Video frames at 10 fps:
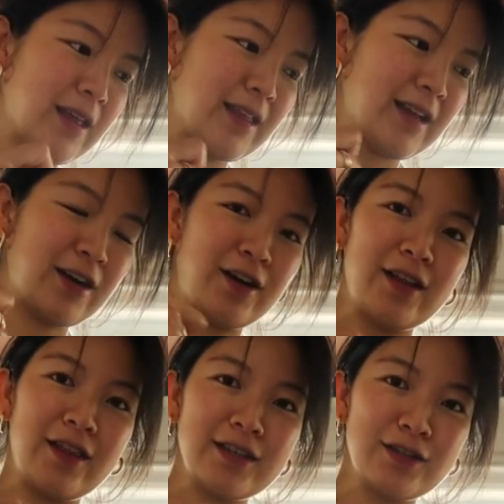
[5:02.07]
And then I
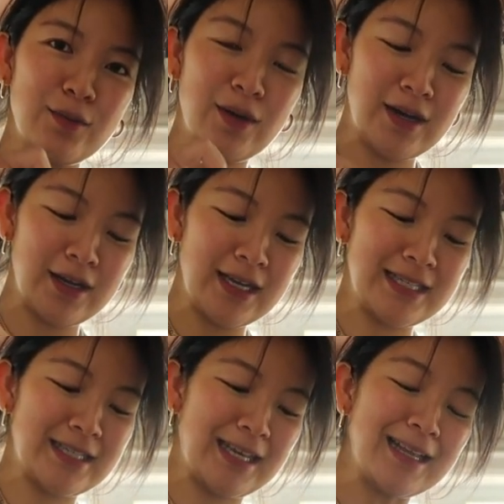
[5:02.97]
got this one.
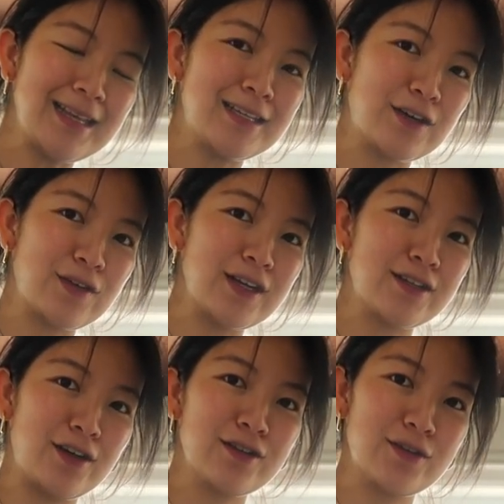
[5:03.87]
It's slightly different.
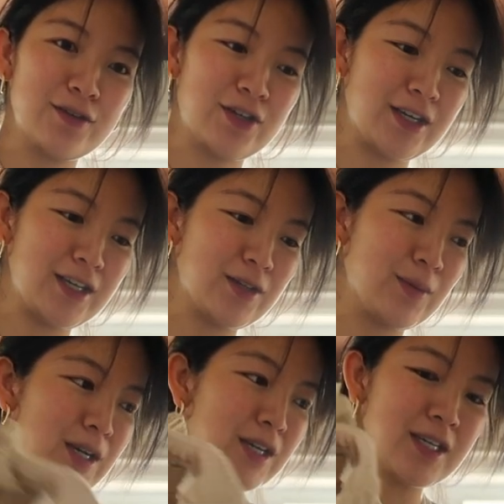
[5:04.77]
It's also a chunky
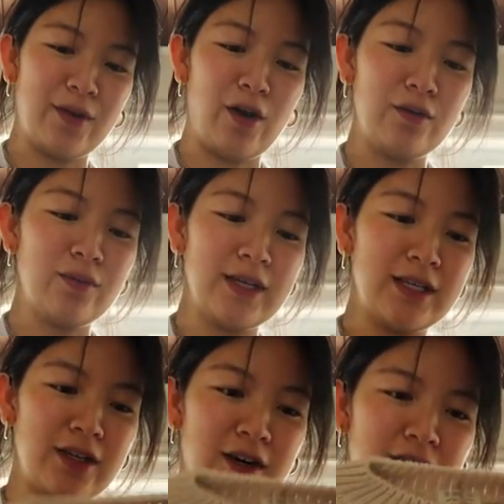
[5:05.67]
sweater. They're all really
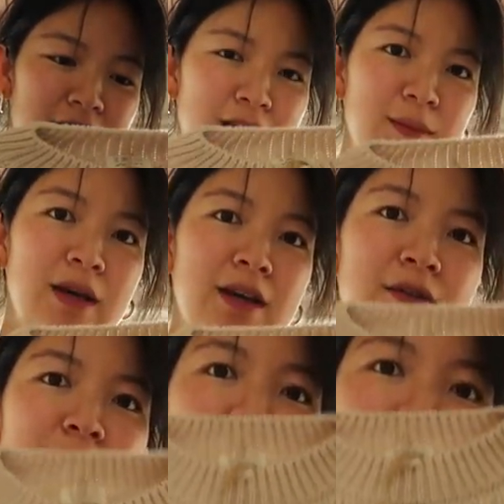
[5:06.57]
soft. I think they might
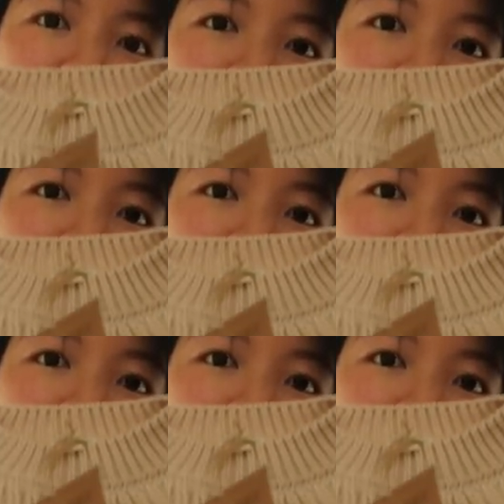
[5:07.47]
even be